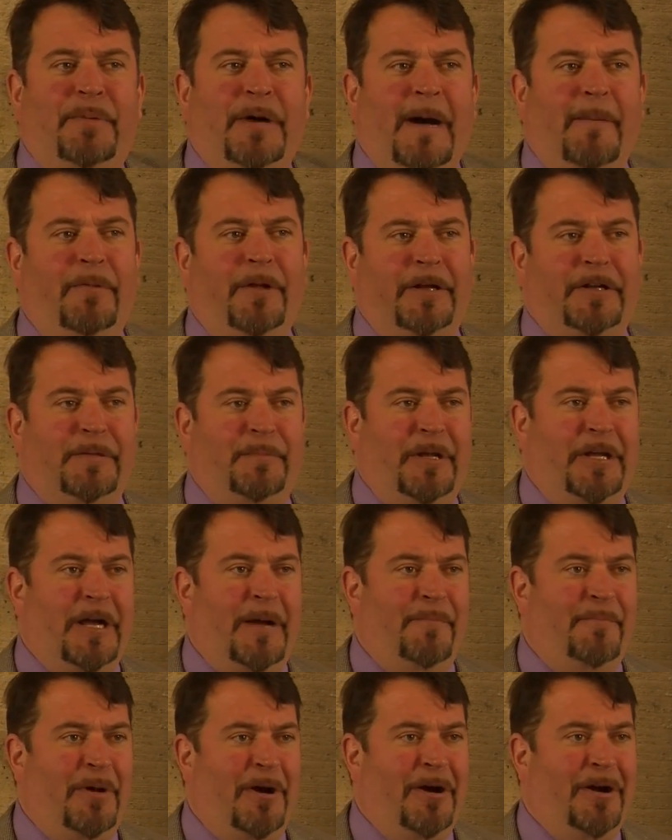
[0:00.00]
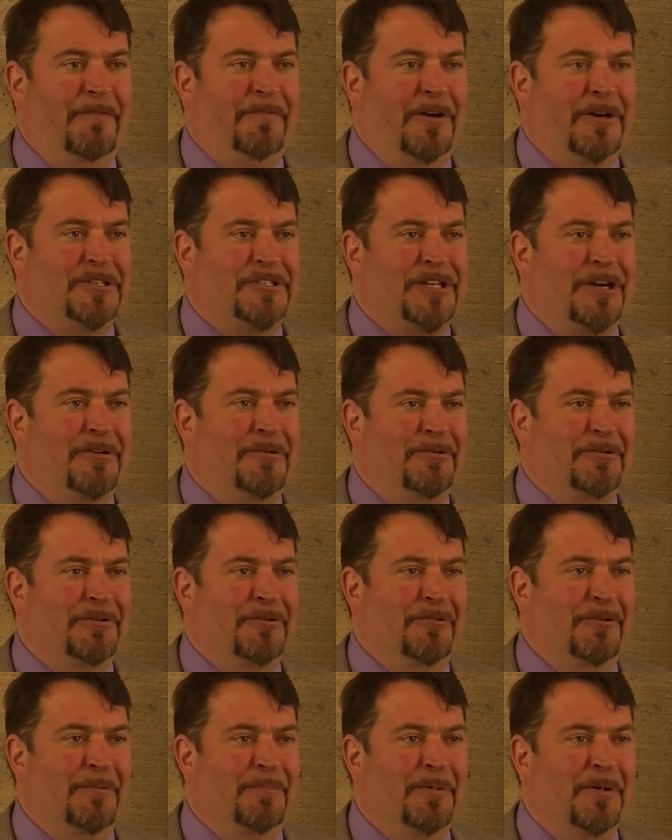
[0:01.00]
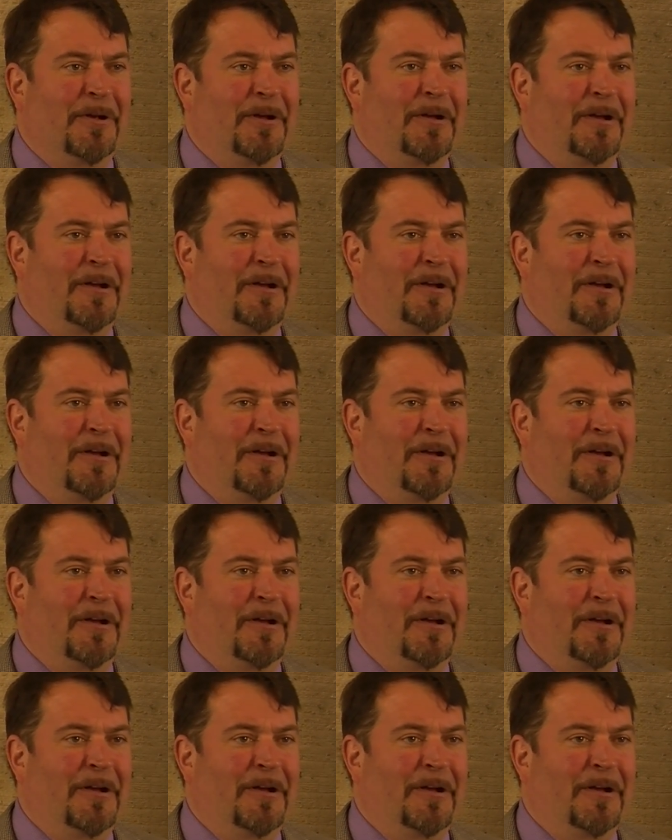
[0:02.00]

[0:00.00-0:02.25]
public to become part of our shareholder group